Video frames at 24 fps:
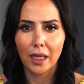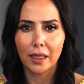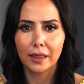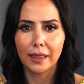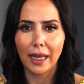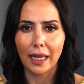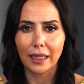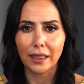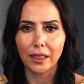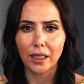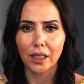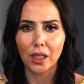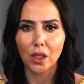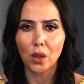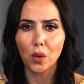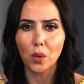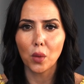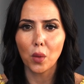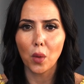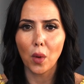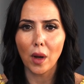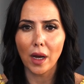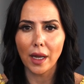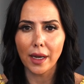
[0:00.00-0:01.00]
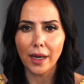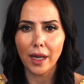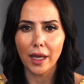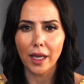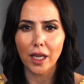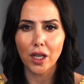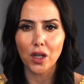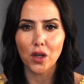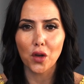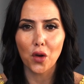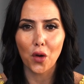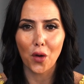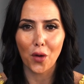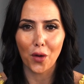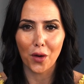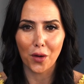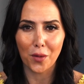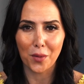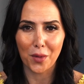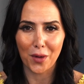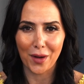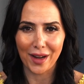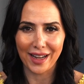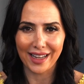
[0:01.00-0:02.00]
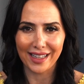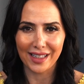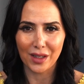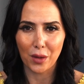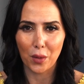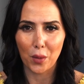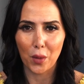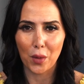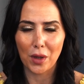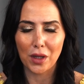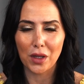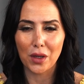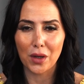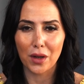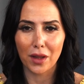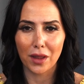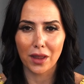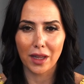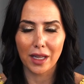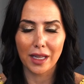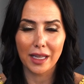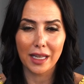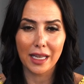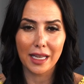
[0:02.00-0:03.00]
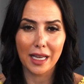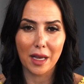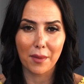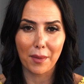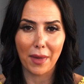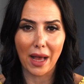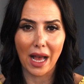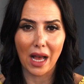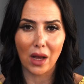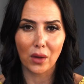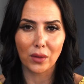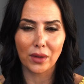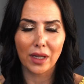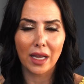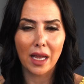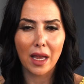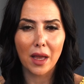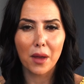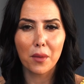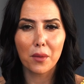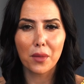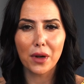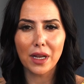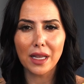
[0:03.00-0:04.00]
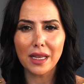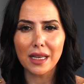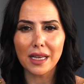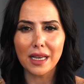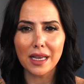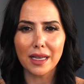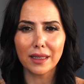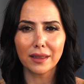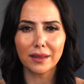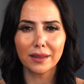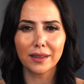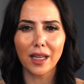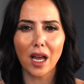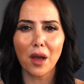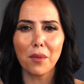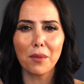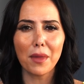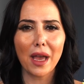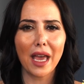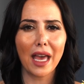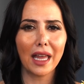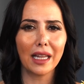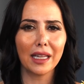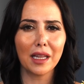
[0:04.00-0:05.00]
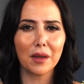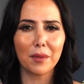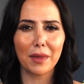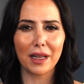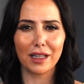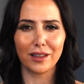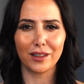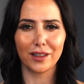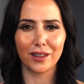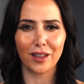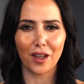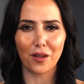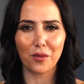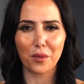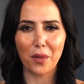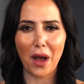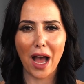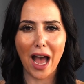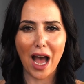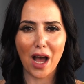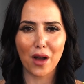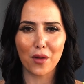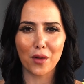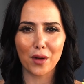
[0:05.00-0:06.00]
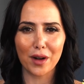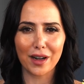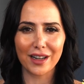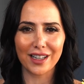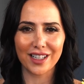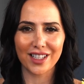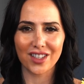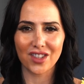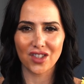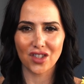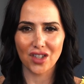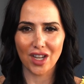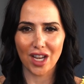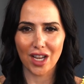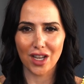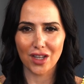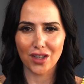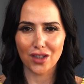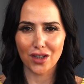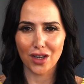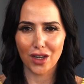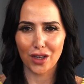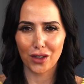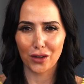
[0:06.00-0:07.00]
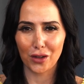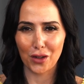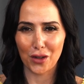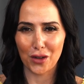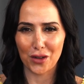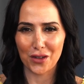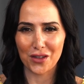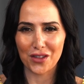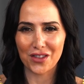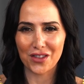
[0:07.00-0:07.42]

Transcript: that you want to incorporate when you're thinking about bringing some elements of power exchange into your